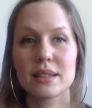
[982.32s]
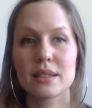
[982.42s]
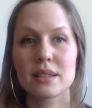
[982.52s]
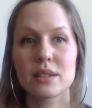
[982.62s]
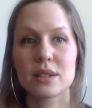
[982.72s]

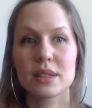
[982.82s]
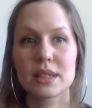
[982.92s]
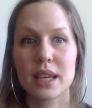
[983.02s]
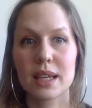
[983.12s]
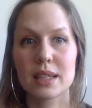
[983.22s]

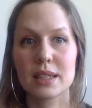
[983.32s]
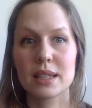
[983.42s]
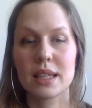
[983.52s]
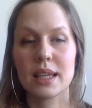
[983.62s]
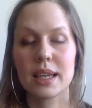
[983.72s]

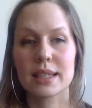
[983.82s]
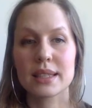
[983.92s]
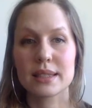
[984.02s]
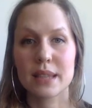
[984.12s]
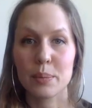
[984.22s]
societally
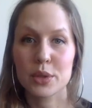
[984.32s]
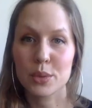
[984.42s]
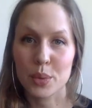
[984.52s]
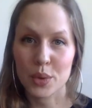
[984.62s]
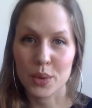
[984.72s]

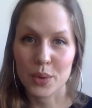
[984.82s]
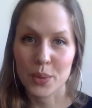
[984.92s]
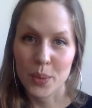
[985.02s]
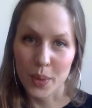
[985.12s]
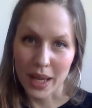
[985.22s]
acceptable
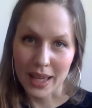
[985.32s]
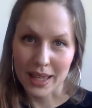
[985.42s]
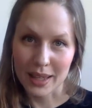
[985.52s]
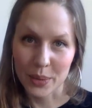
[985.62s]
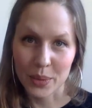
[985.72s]

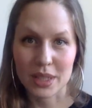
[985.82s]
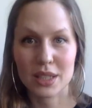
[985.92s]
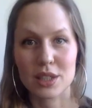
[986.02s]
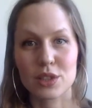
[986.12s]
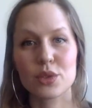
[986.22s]
way,
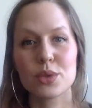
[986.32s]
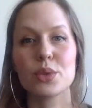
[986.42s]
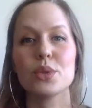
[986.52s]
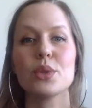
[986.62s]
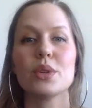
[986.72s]
which is through
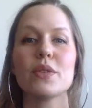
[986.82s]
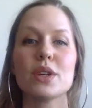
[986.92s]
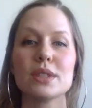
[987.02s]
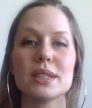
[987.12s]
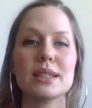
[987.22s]

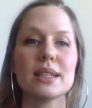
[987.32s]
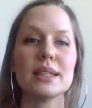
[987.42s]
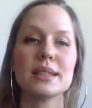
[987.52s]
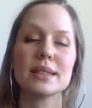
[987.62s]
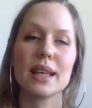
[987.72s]

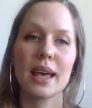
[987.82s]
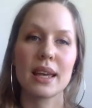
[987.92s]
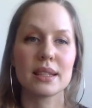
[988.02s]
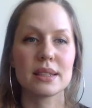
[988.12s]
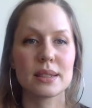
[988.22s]
universities
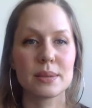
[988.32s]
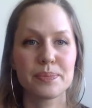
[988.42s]
and